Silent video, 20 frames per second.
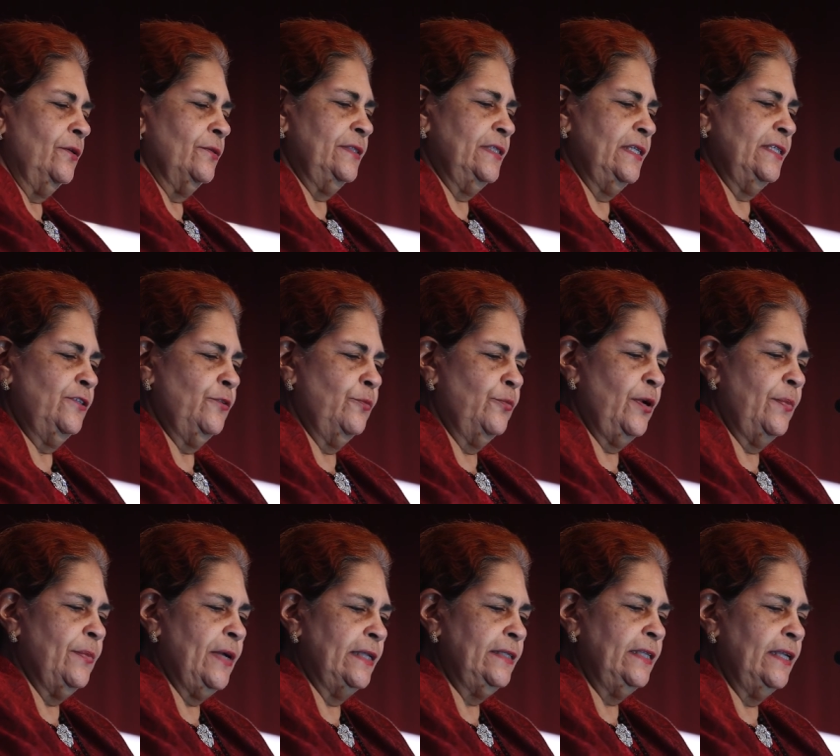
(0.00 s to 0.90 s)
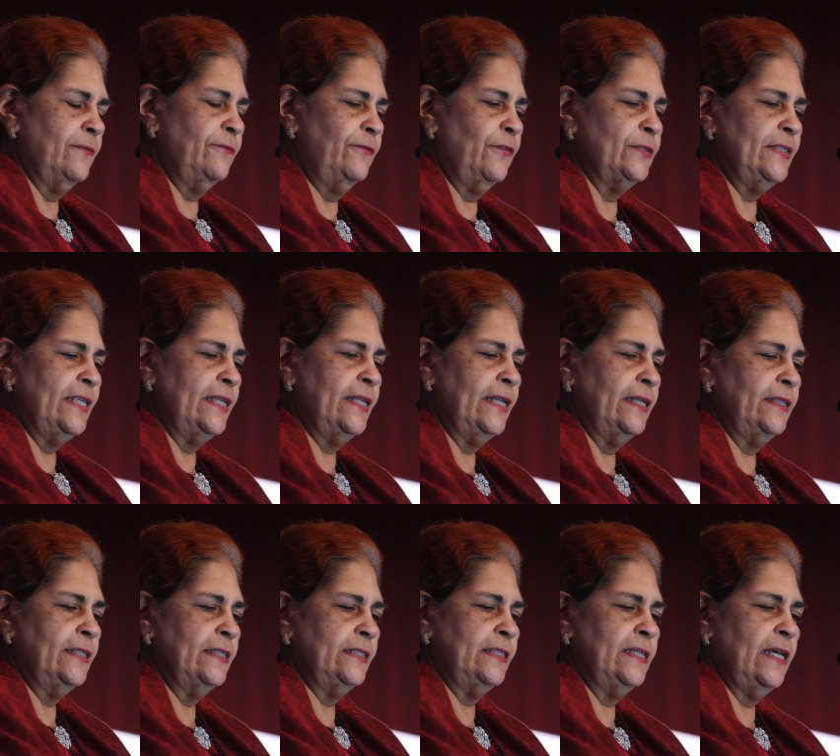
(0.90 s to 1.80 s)
Dr. Subramaniam, for
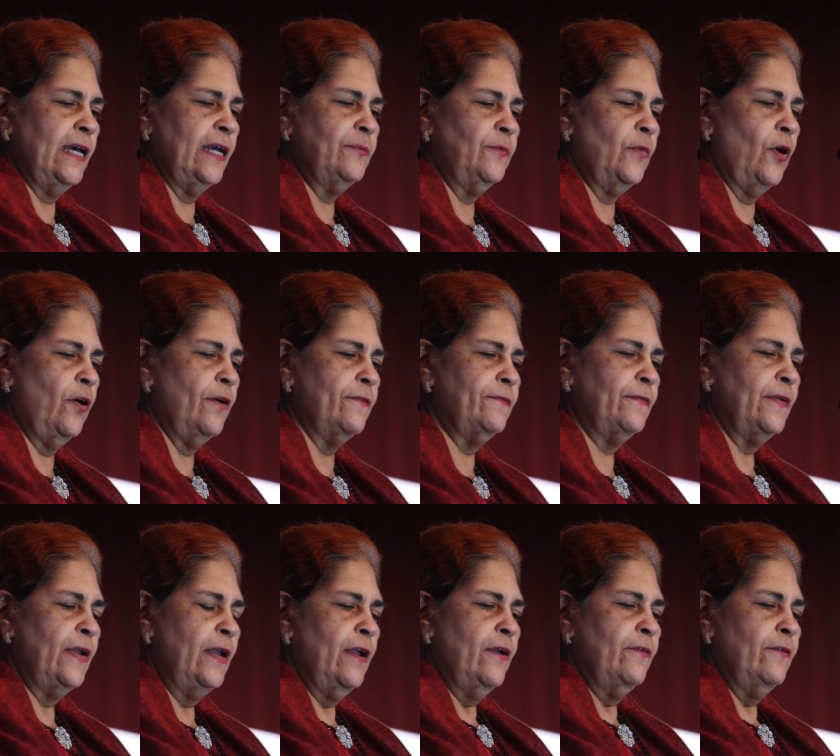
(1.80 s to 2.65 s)
taking the time off